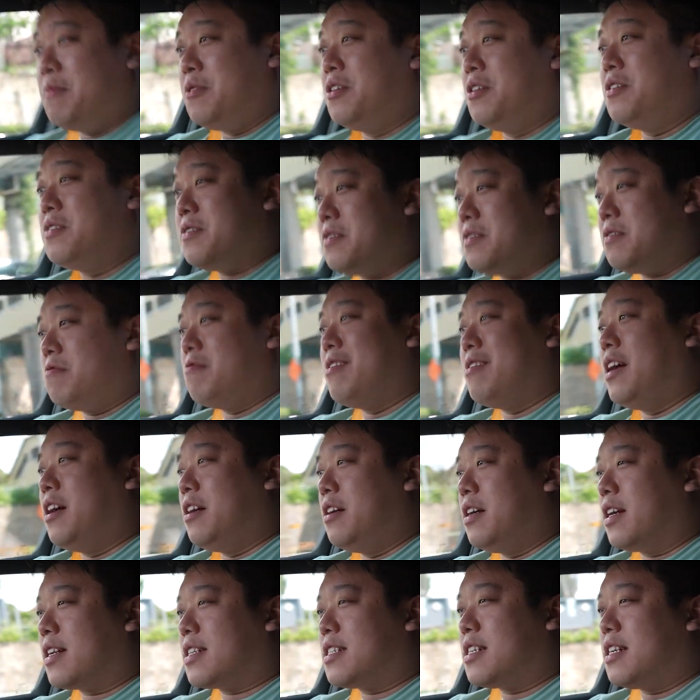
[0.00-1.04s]
mode?
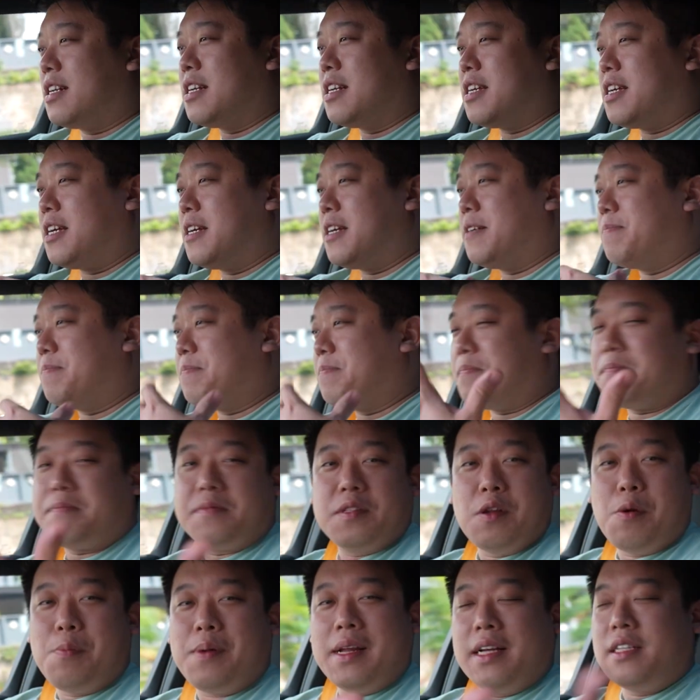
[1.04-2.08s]
Well, actually,
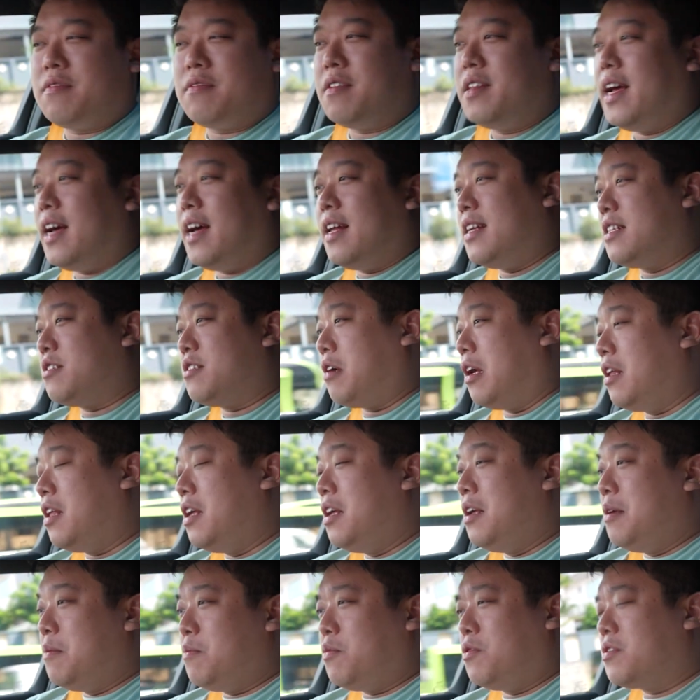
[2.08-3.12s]
no plans for that. That's what
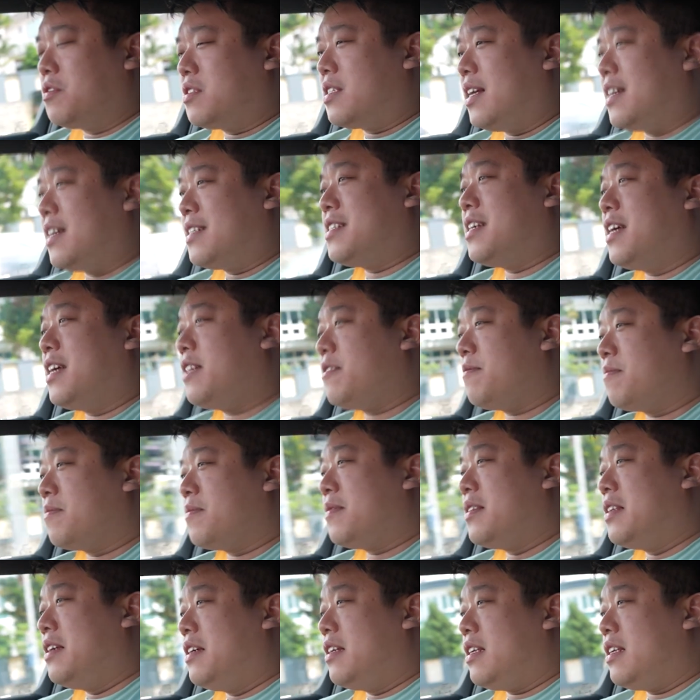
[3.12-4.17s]
Polestar said,
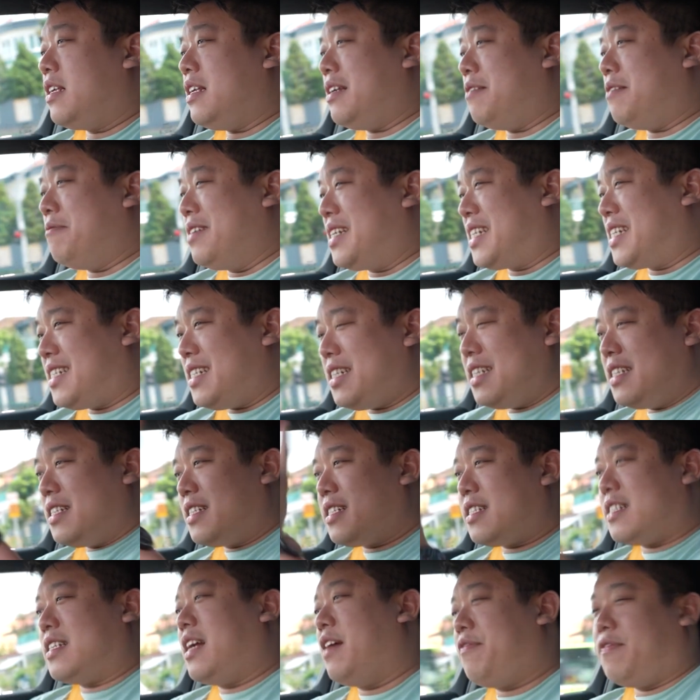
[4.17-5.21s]
which
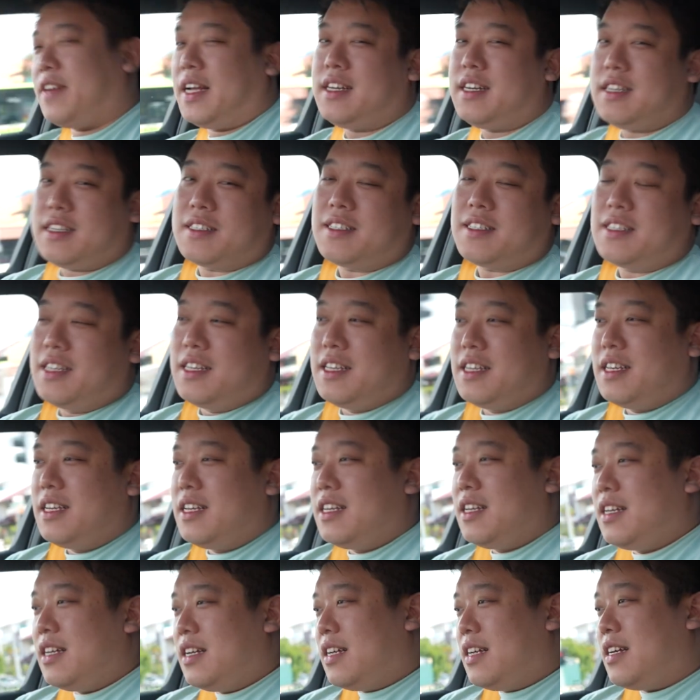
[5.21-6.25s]
is, I find,
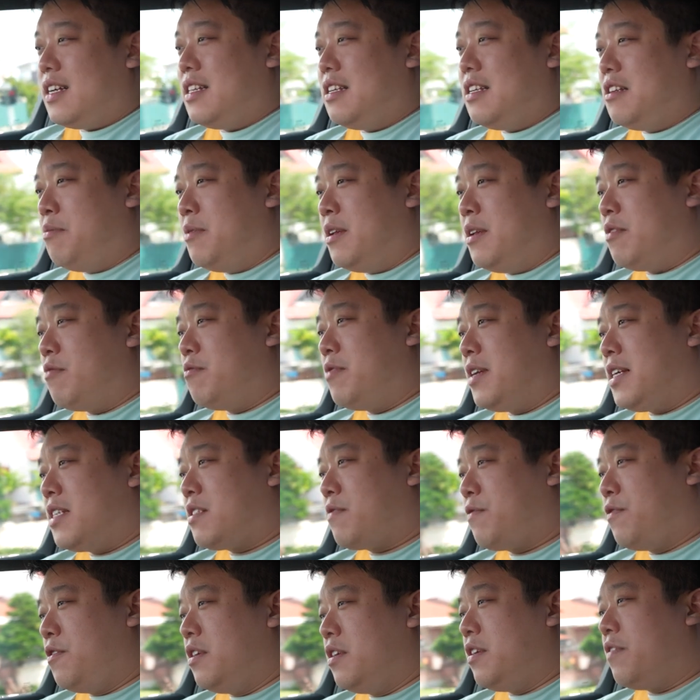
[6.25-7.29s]
a little bit
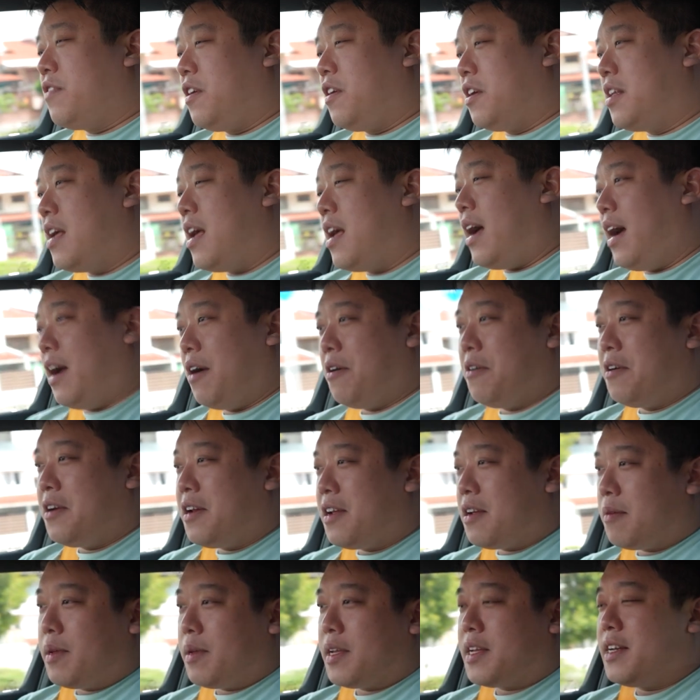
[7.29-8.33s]
wasteful, if not
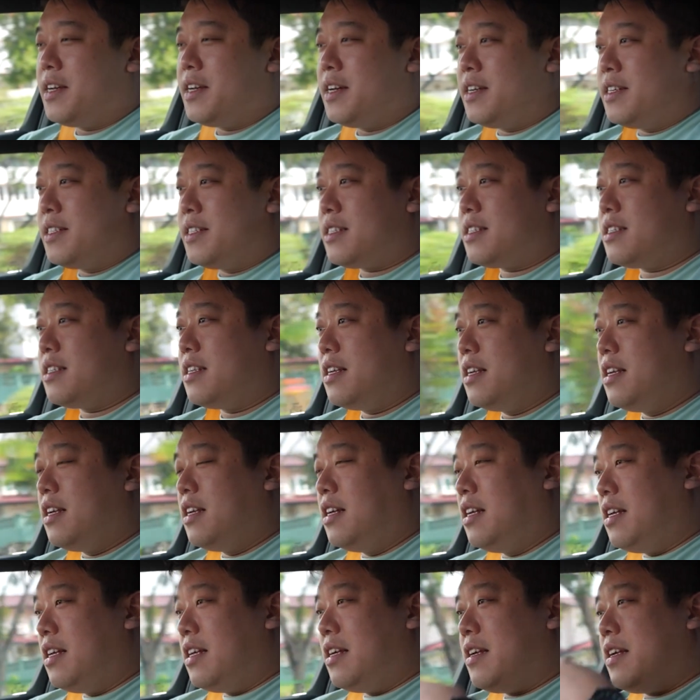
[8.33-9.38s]
ironic, because
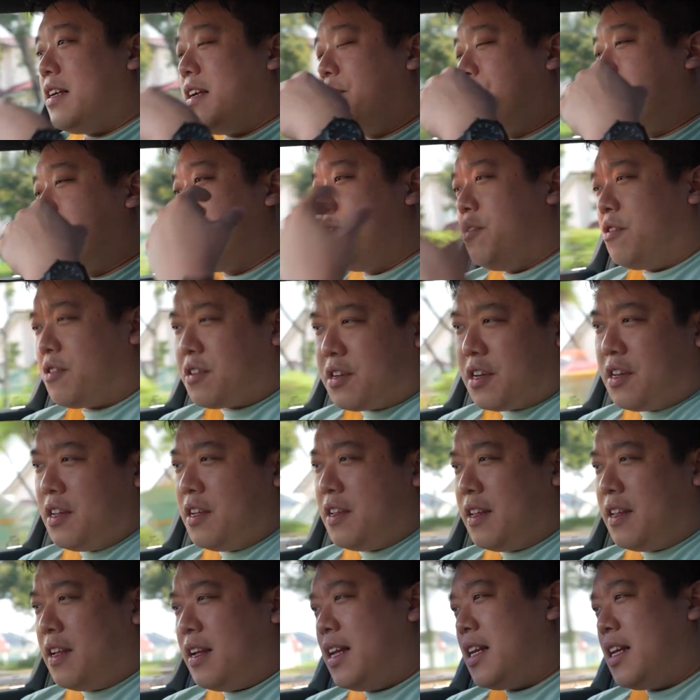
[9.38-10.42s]
if you looked
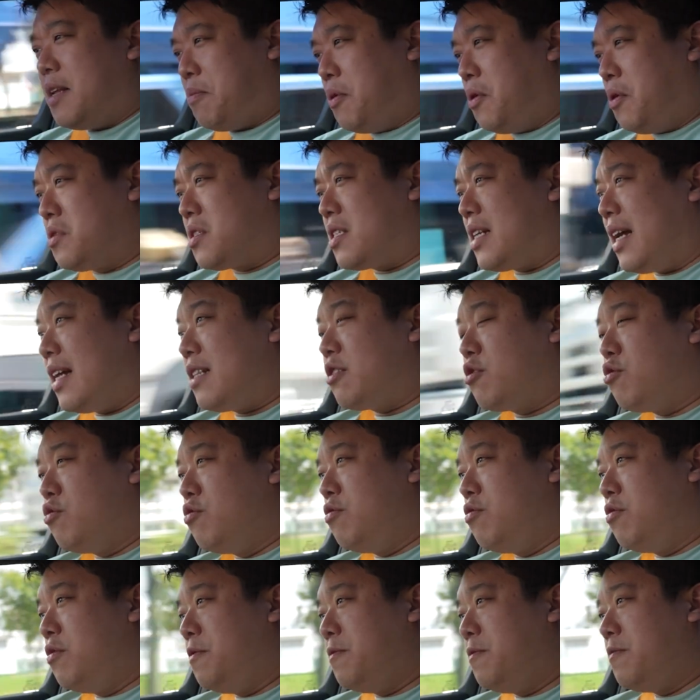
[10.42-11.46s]
at the Polestar
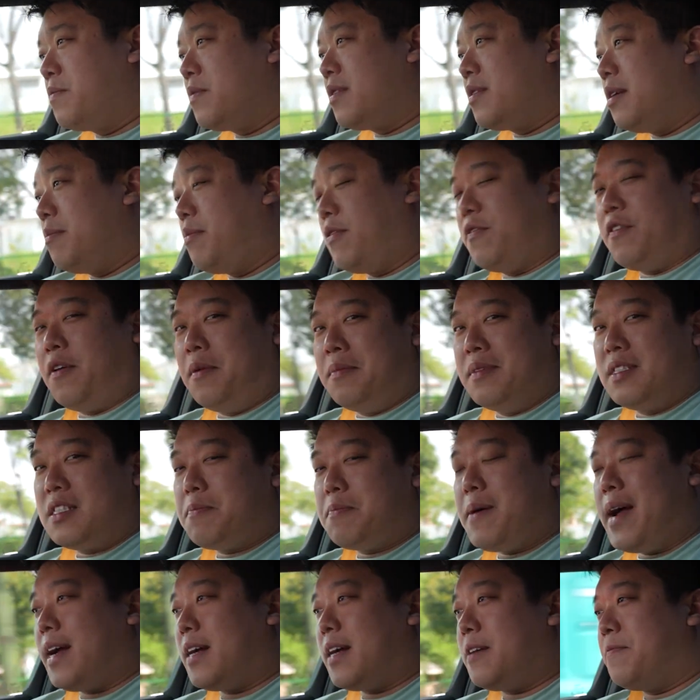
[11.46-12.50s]
2 performance
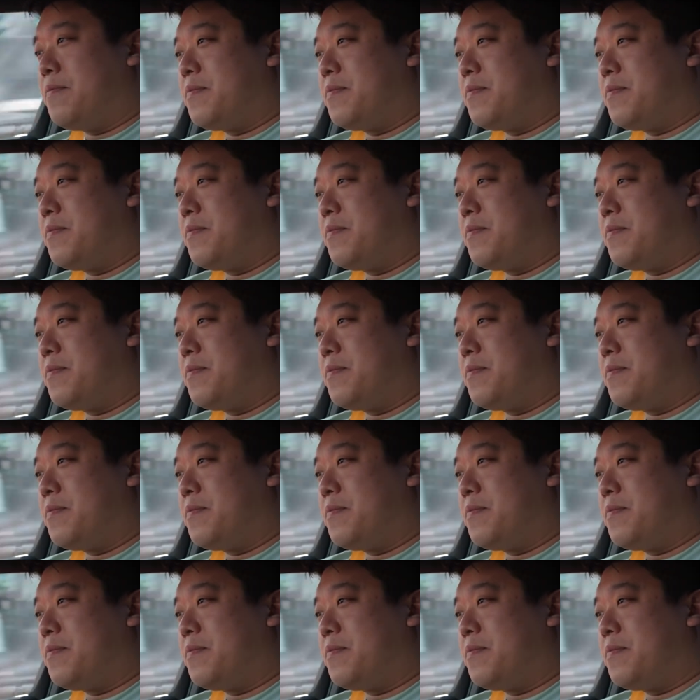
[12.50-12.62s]
pack,